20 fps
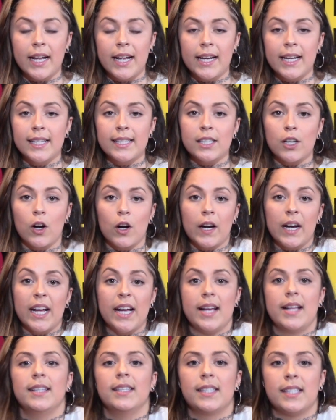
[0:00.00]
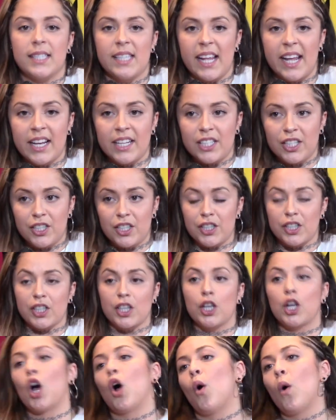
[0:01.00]
it is our instinct to
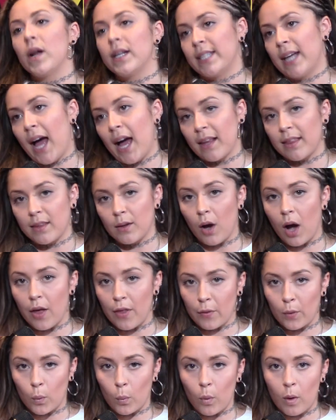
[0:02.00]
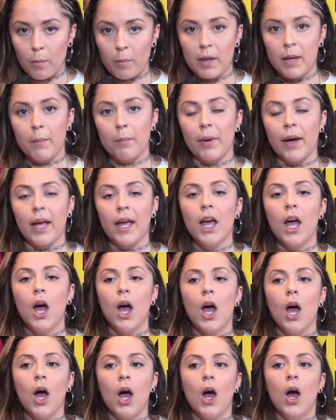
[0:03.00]
just go attack the other woman. But
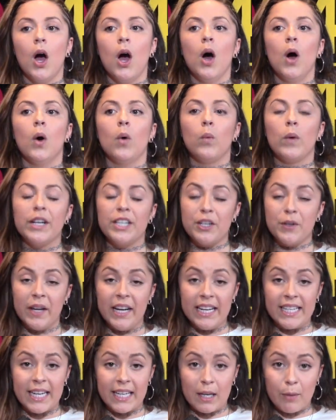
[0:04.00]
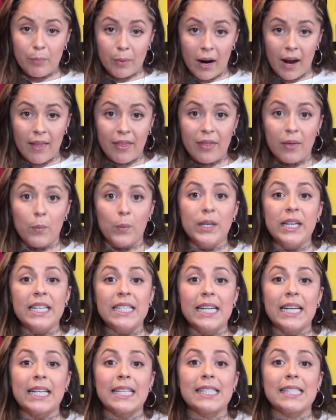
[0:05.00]
we do need to take a breath. We need
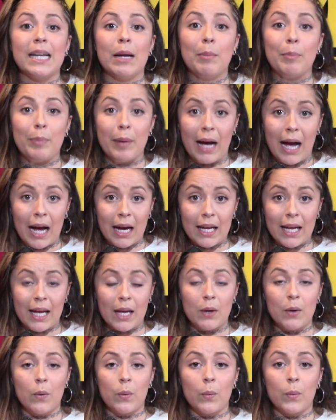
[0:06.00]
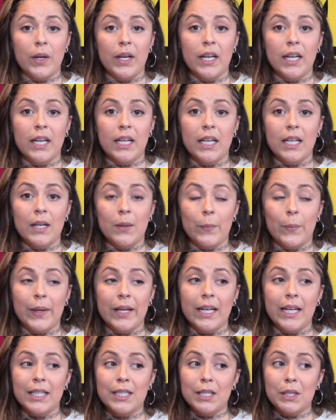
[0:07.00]
to take a step back, and we
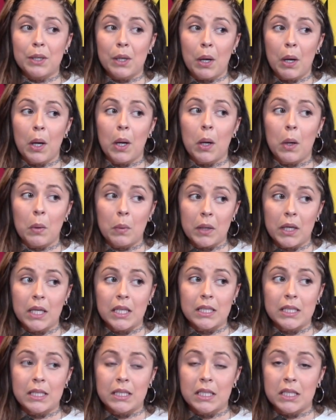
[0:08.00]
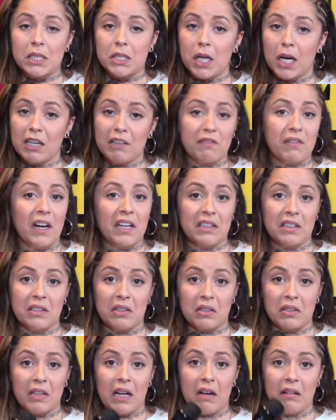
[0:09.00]
need to not always just try to fight the
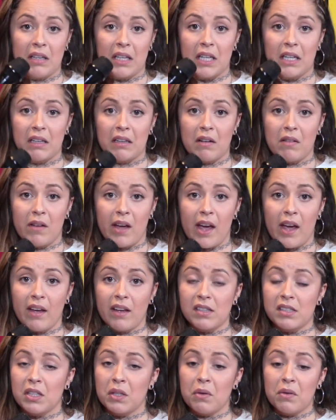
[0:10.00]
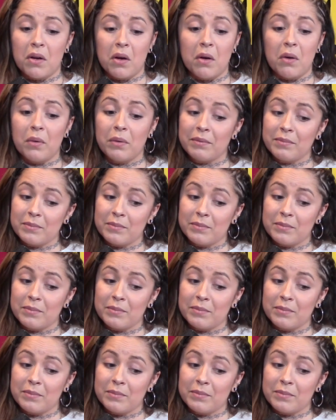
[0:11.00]
girl out here, okay? Because you don't know